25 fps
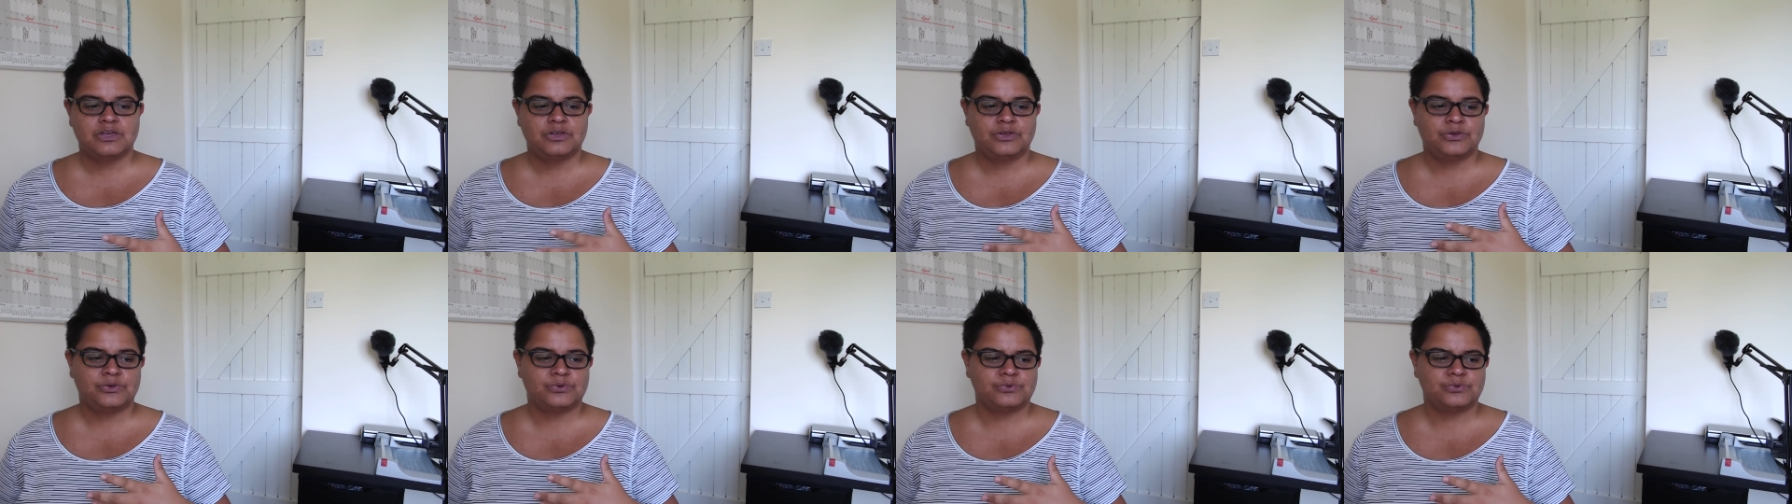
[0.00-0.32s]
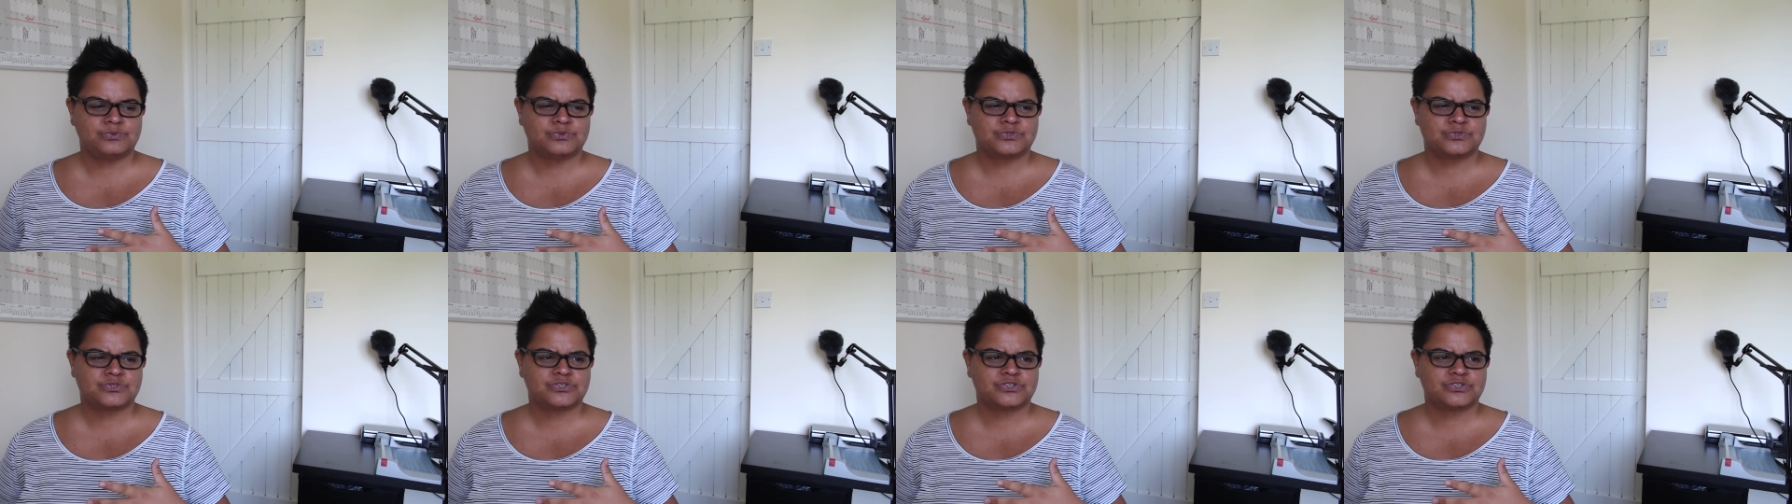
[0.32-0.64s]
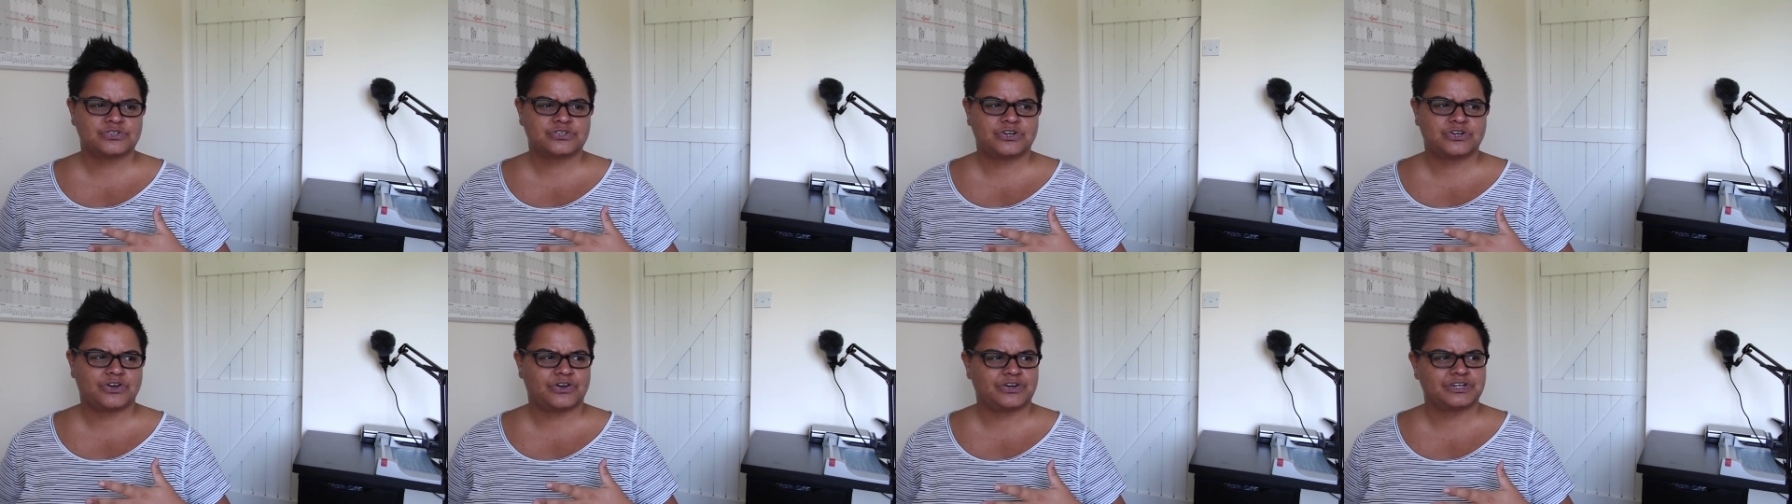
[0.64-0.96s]
who's
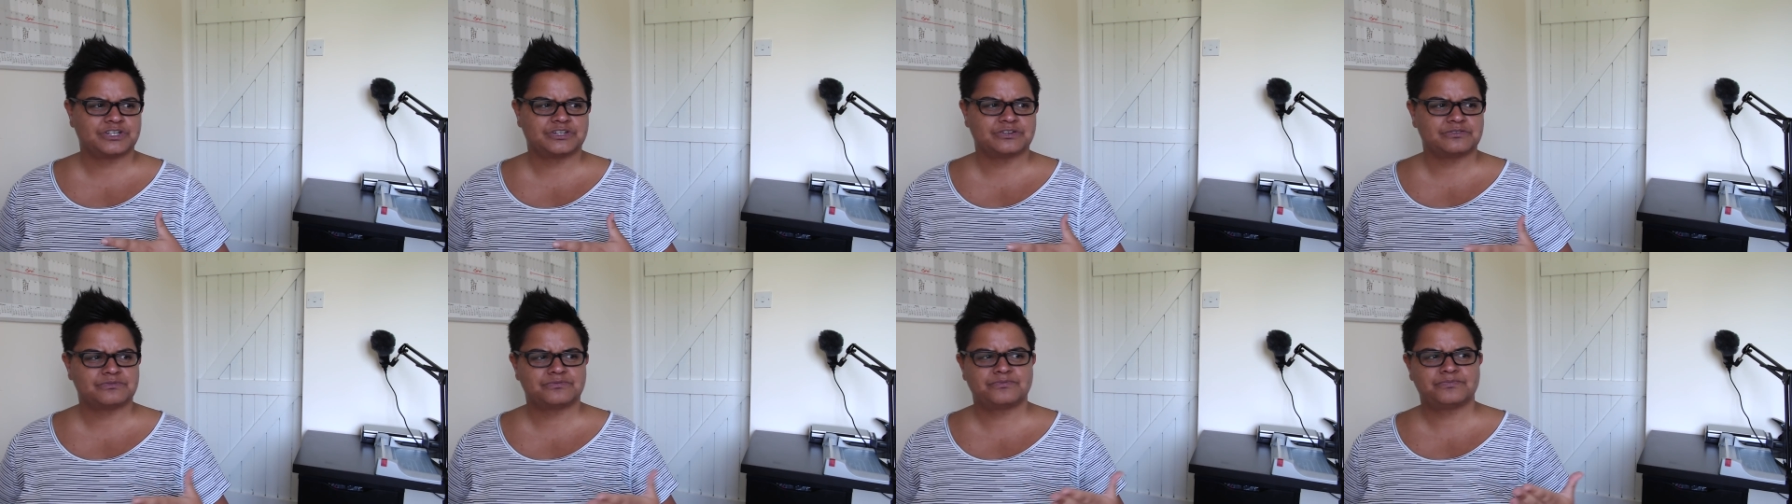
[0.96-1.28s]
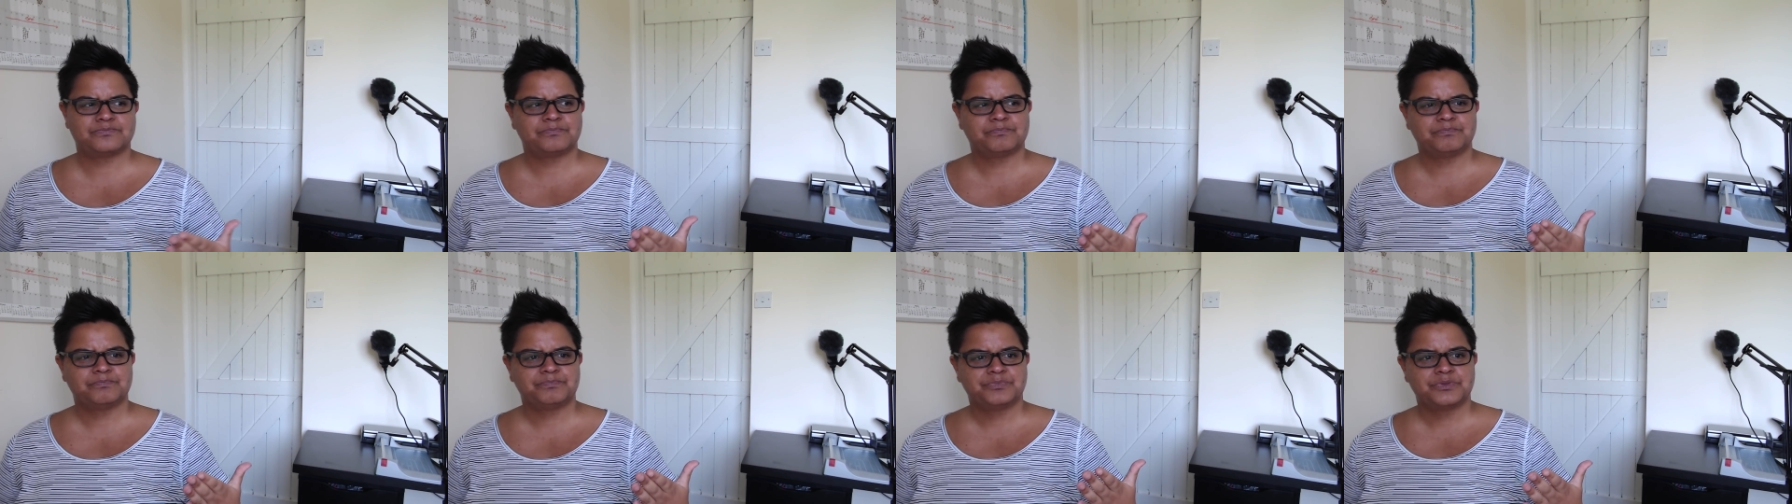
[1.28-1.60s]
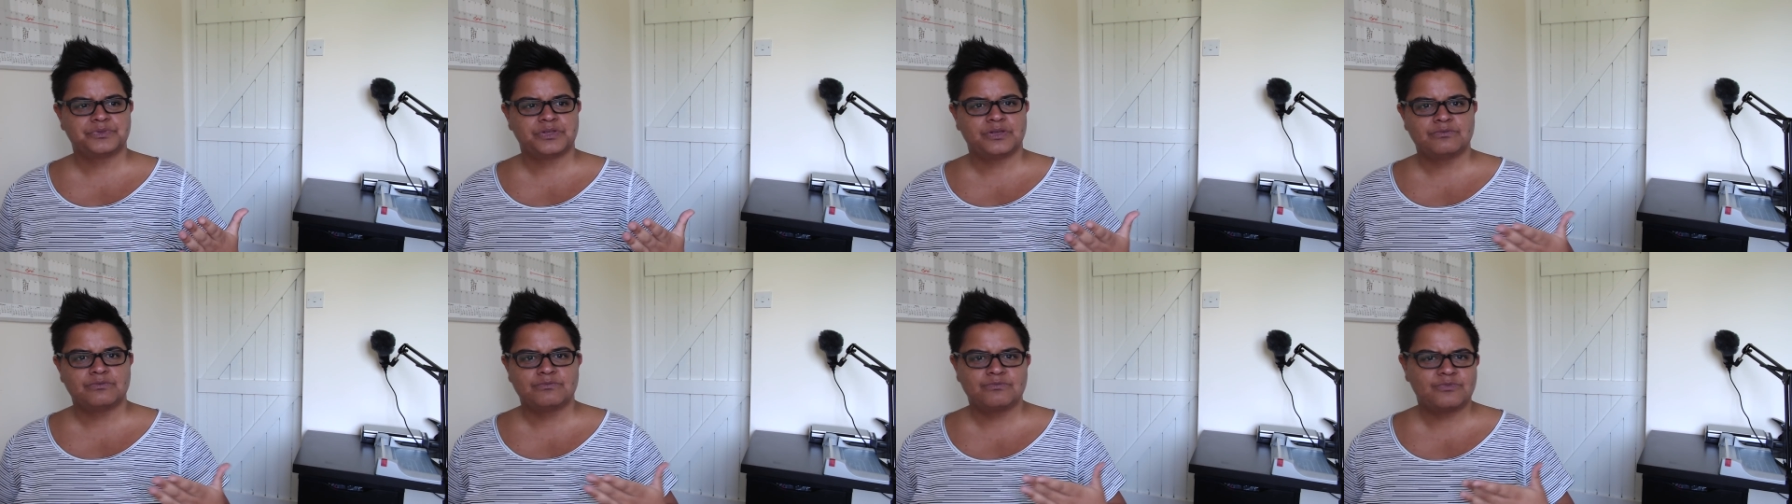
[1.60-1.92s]
kind of
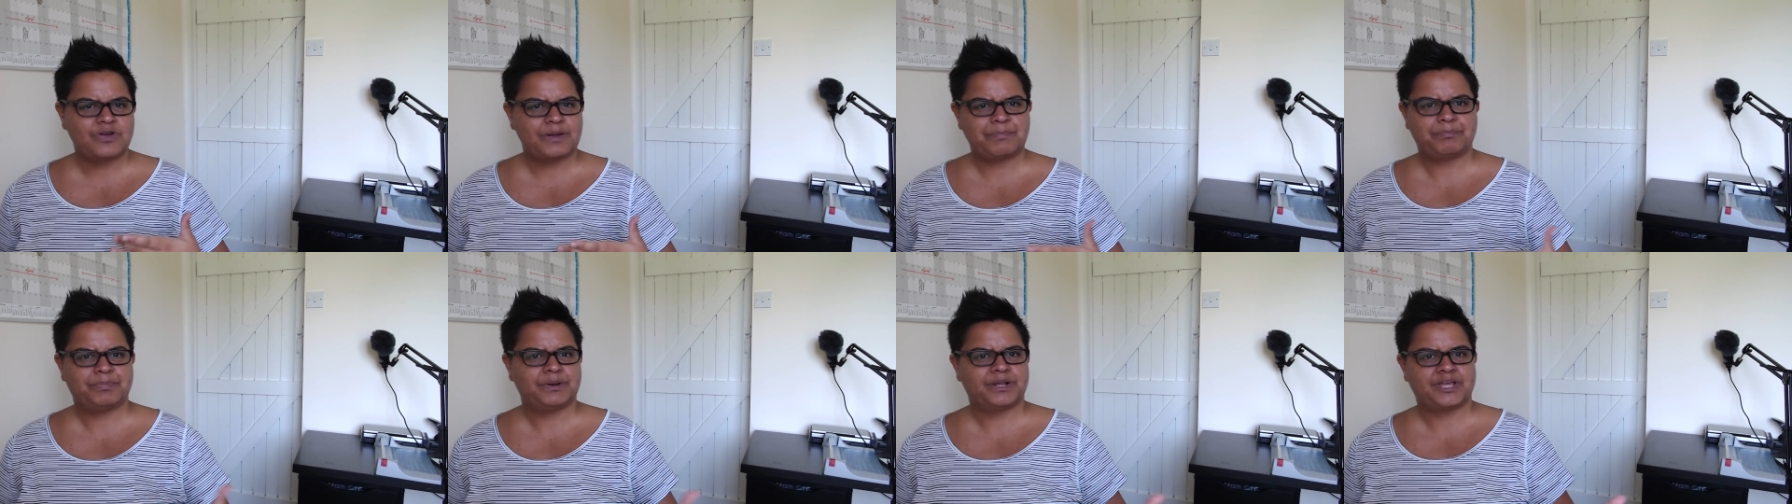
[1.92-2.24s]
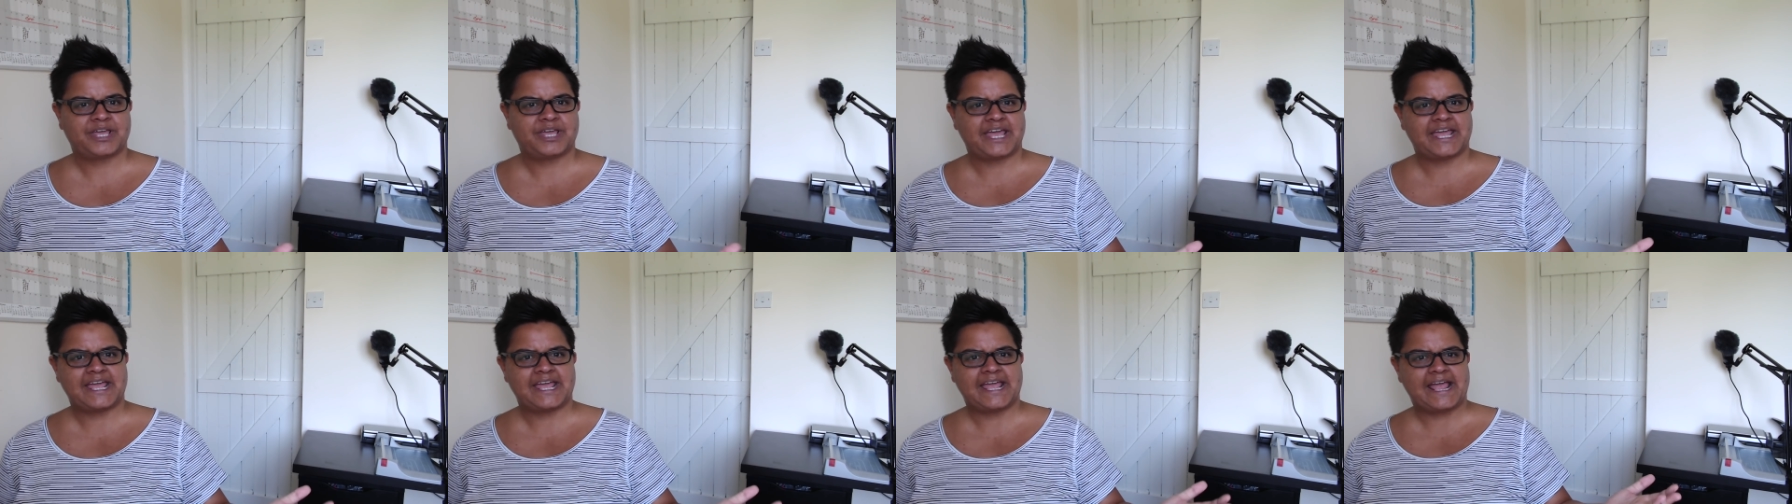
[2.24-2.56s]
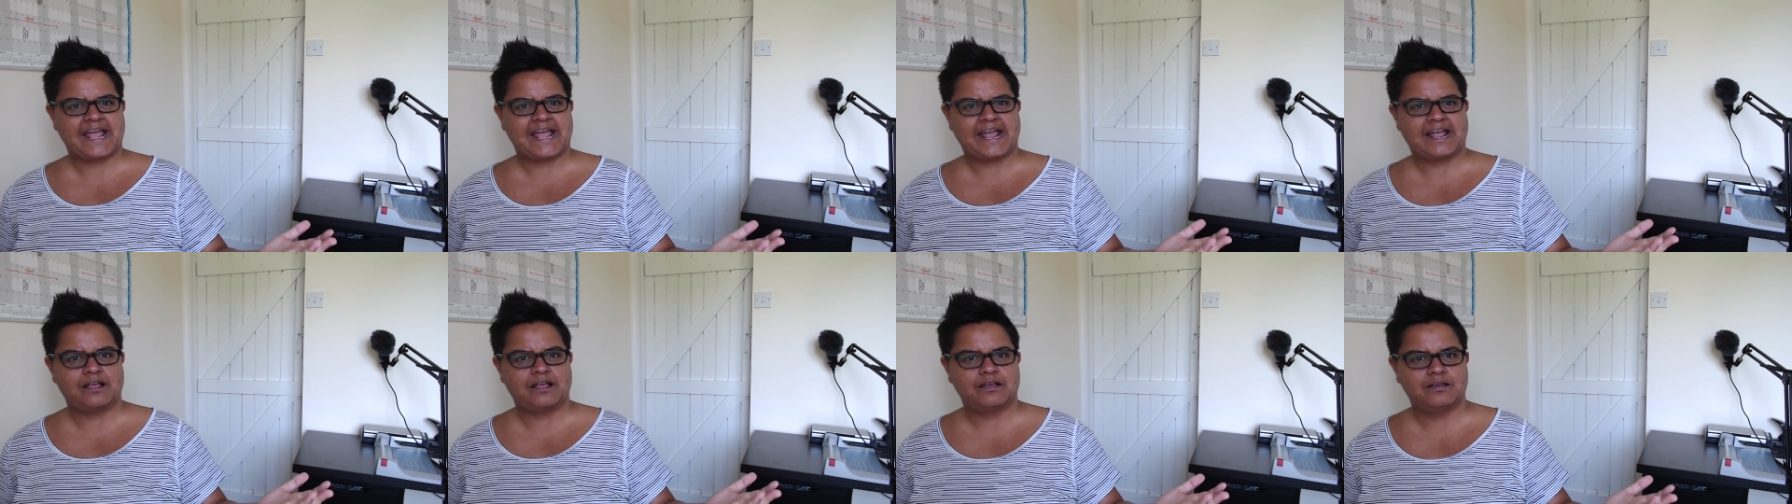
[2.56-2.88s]

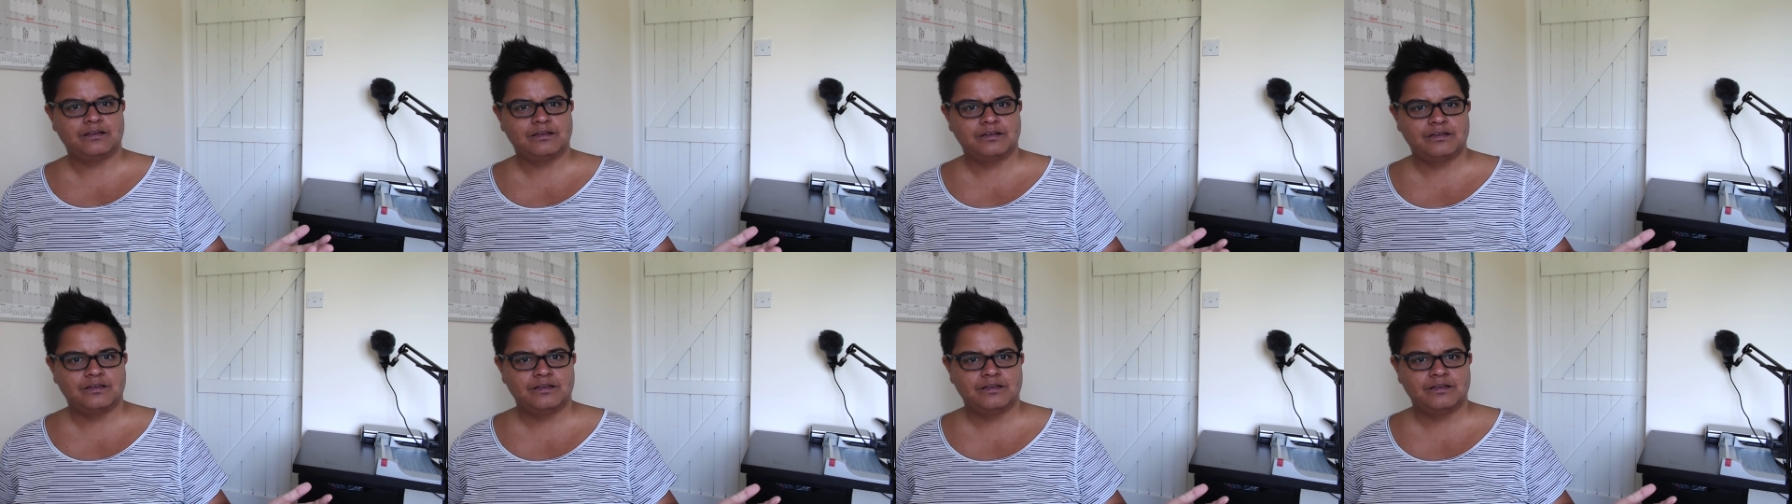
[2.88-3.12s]
replicating